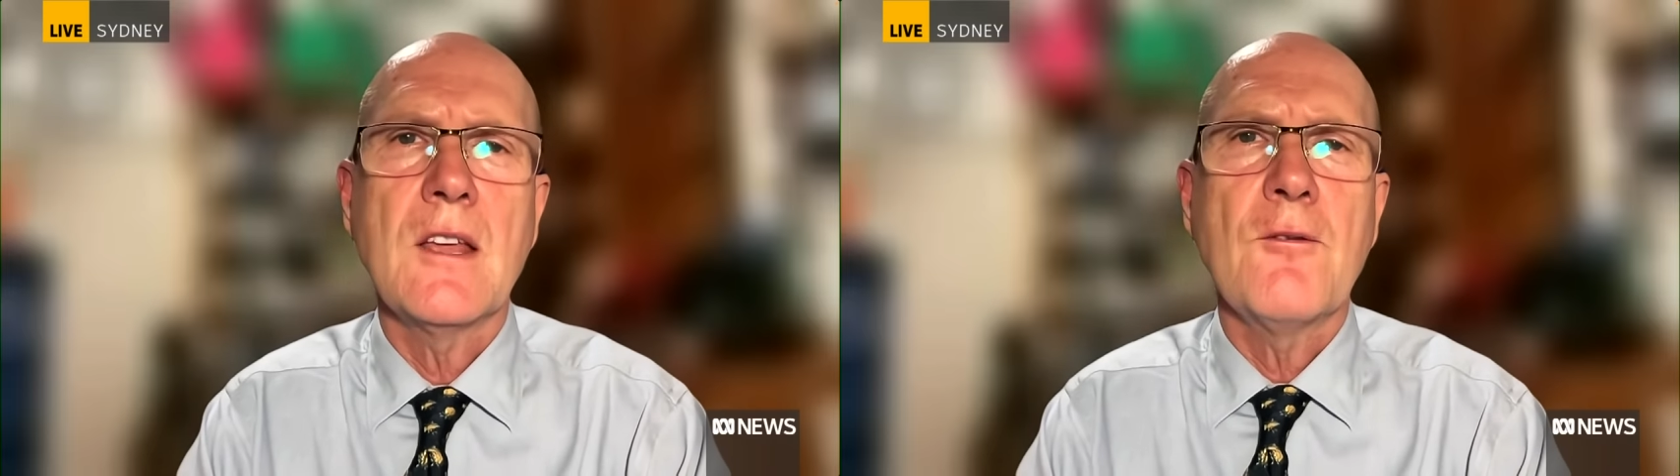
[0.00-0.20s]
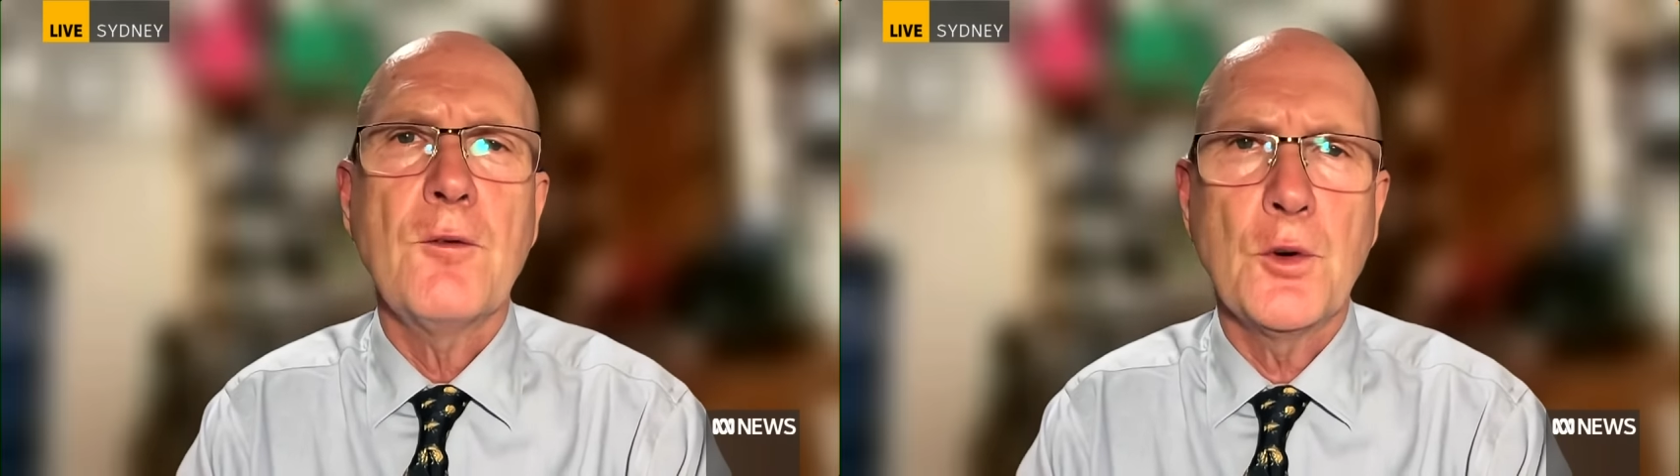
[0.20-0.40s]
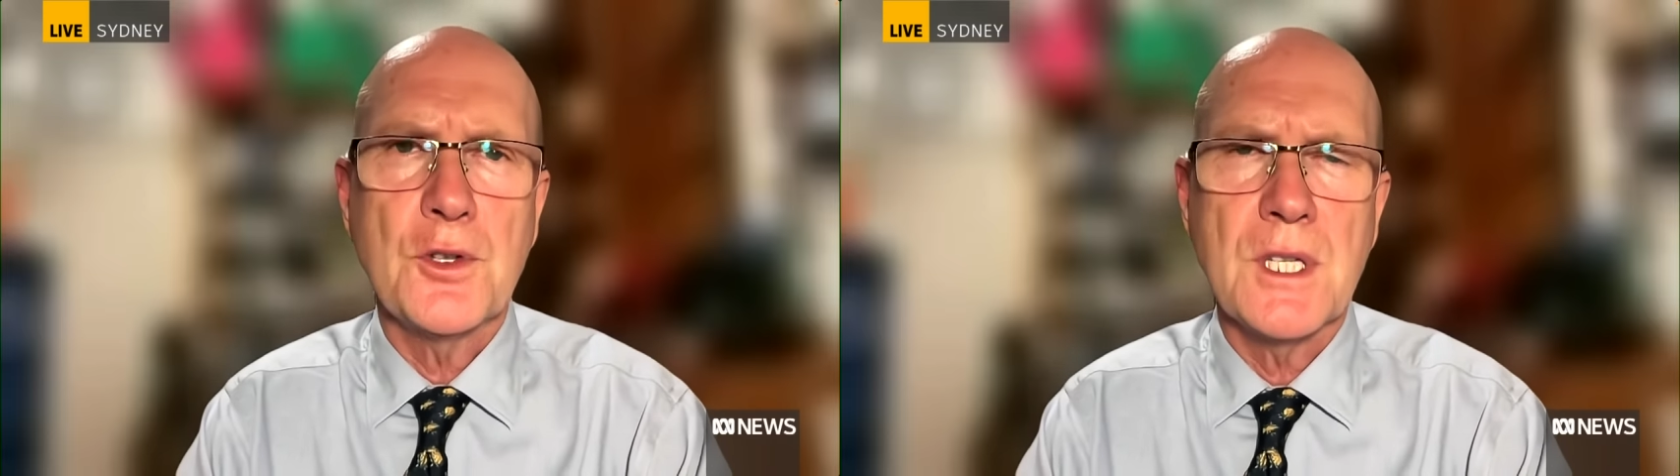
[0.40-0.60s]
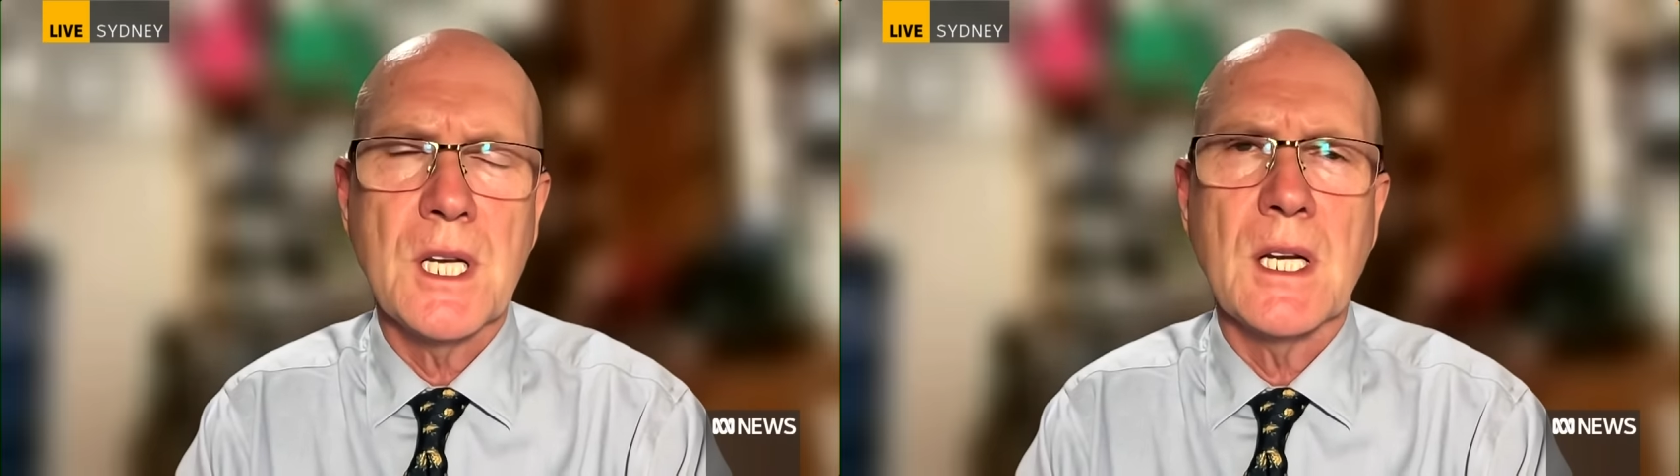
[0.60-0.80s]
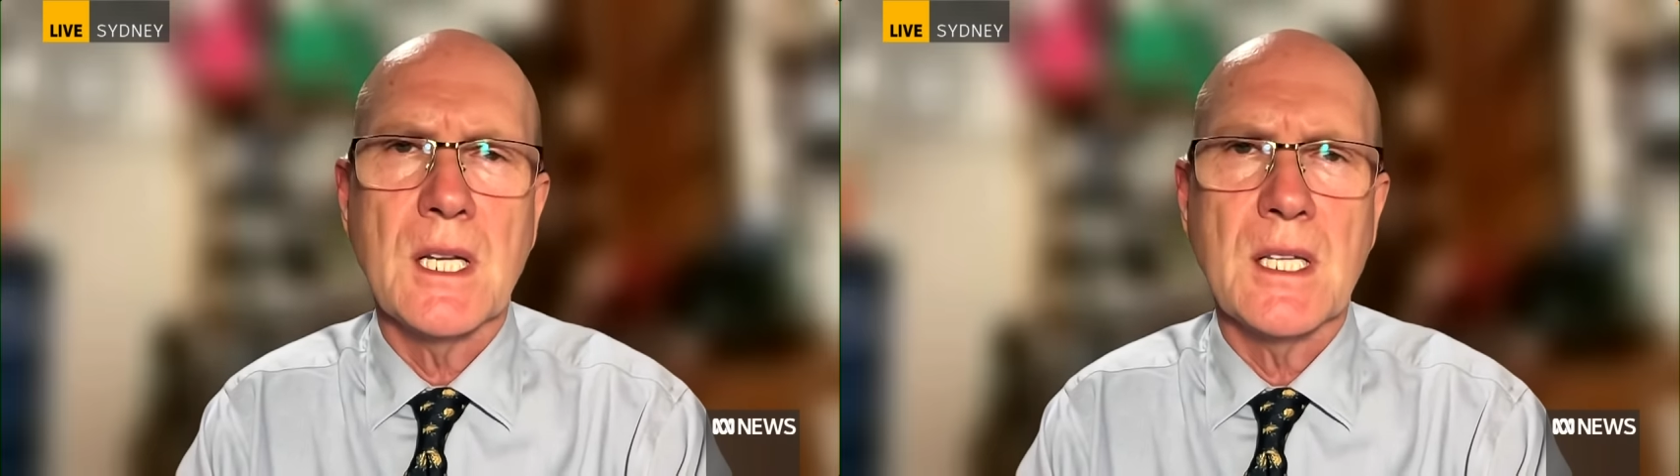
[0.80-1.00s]

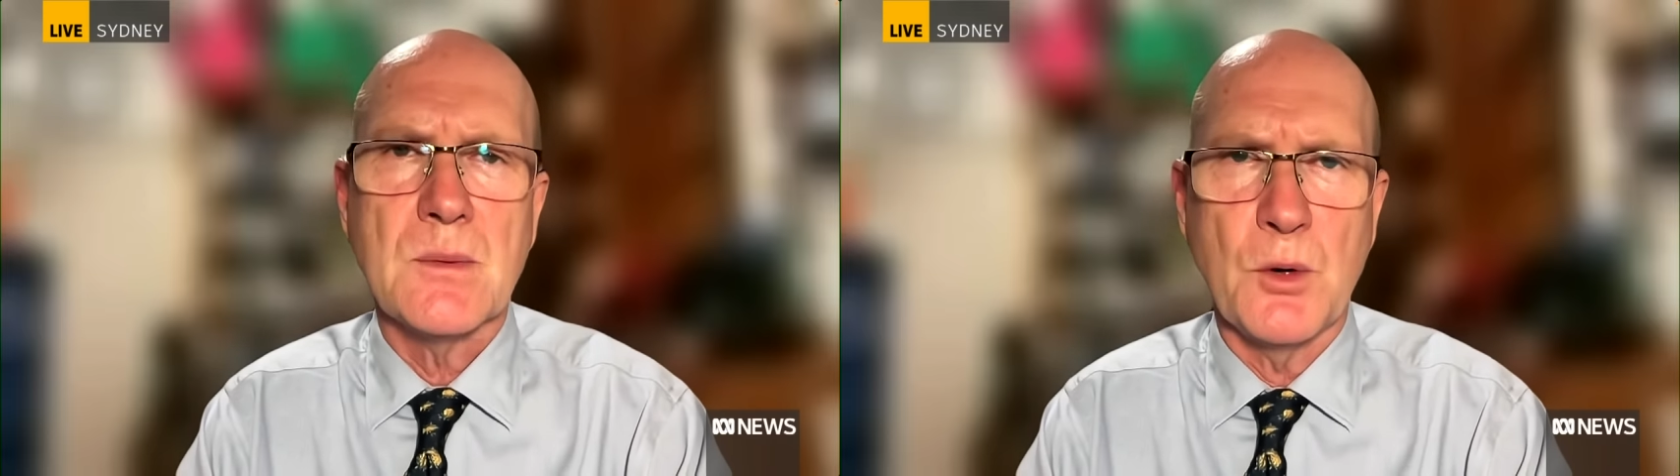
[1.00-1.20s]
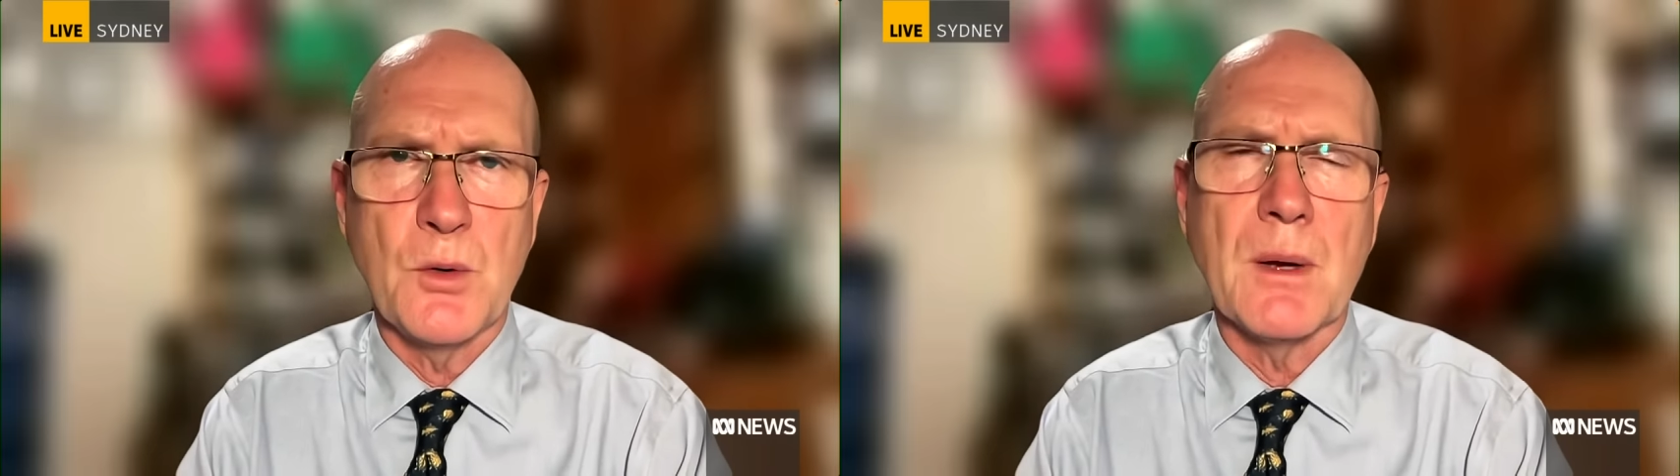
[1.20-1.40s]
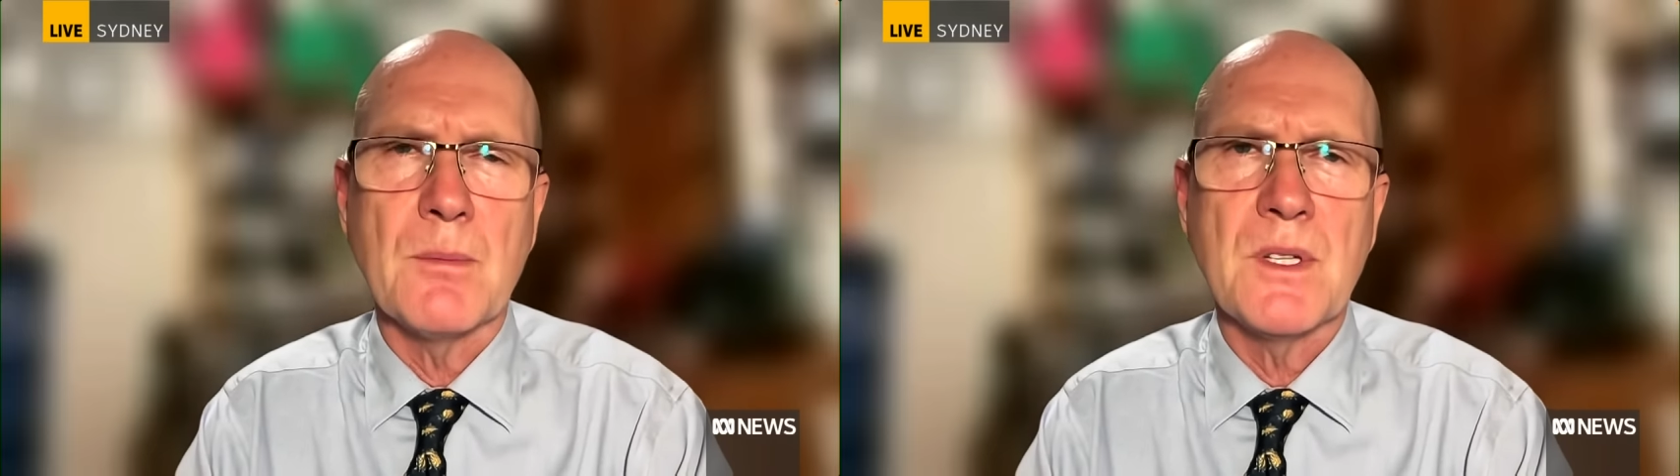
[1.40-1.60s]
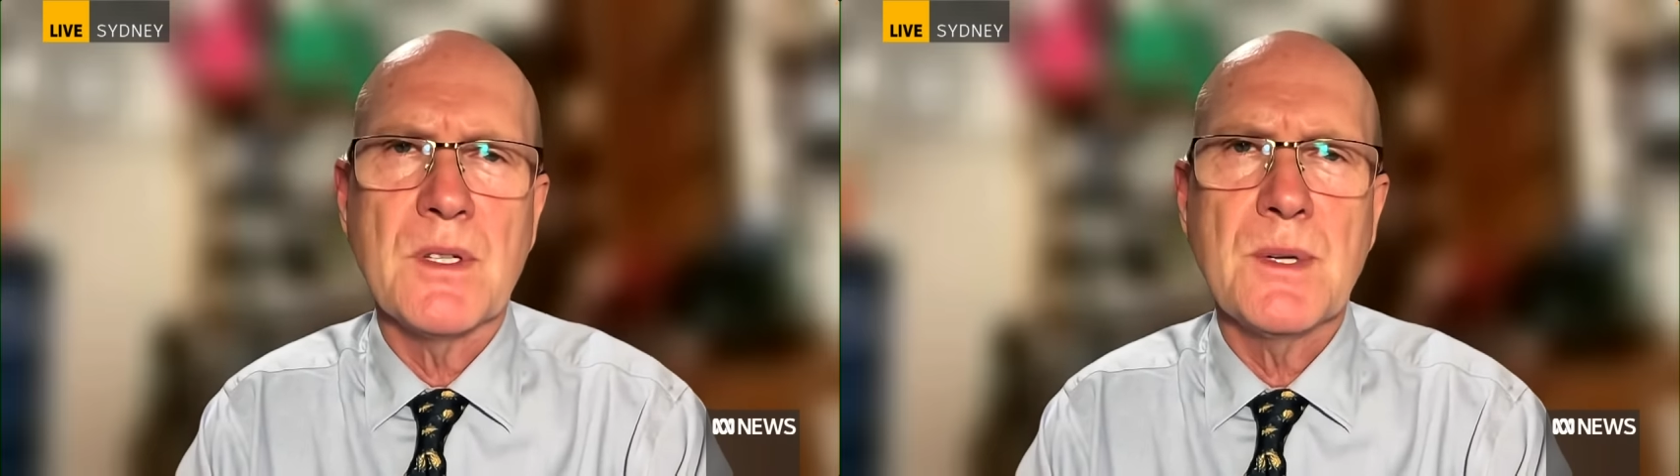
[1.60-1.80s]
Fortunately, small numbers,